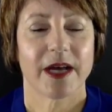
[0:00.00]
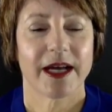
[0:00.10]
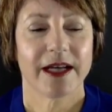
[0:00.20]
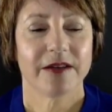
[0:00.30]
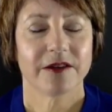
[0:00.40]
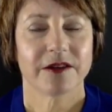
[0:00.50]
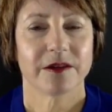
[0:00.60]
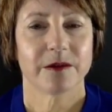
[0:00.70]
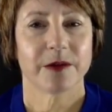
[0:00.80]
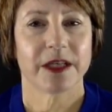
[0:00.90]
As
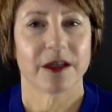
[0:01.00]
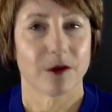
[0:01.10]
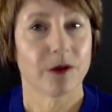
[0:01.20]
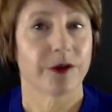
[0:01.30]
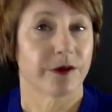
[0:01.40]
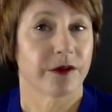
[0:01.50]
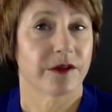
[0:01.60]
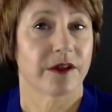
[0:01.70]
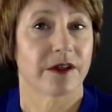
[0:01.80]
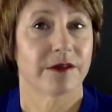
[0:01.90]
we get older, there's
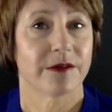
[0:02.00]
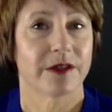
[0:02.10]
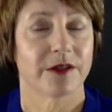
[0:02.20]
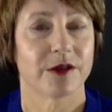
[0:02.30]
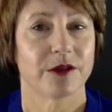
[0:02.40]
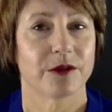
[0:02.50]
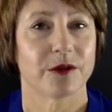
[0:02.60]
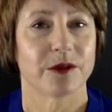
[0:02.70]
another thing too,